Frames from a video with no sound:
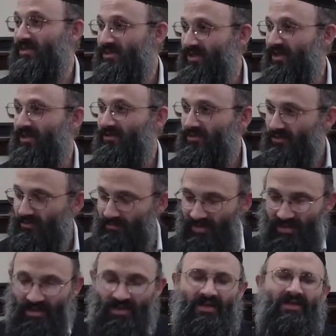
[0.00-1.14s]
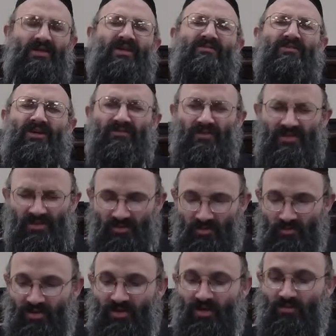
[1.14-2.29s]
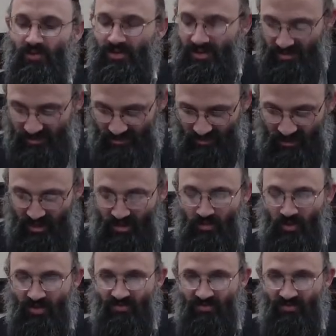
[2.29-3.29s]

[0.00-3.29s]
zeichet too. Very, very soon. We'll become Mashiach Tzidkenu.